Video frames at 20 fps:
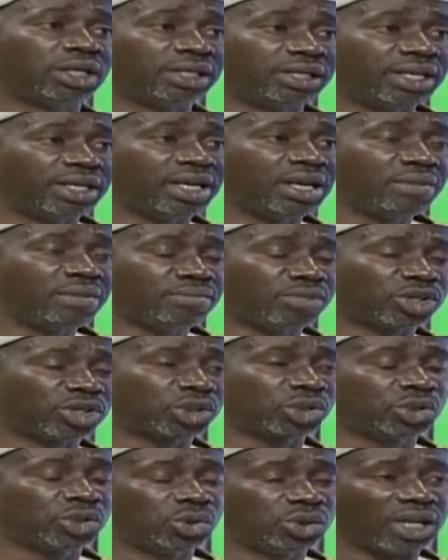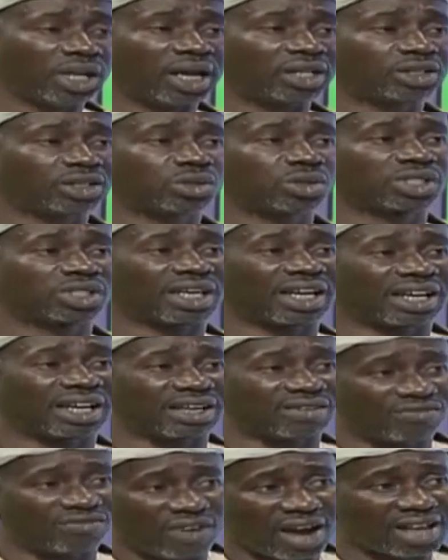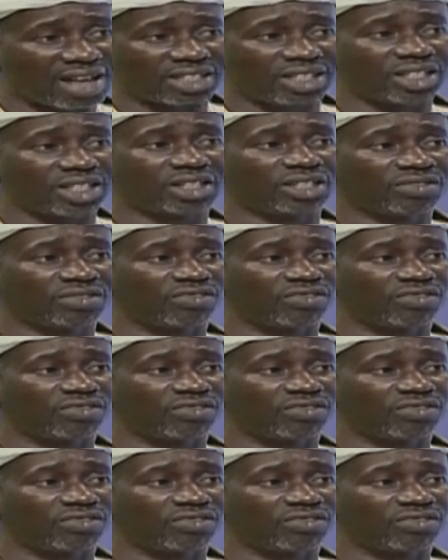They must do that to sacrifice it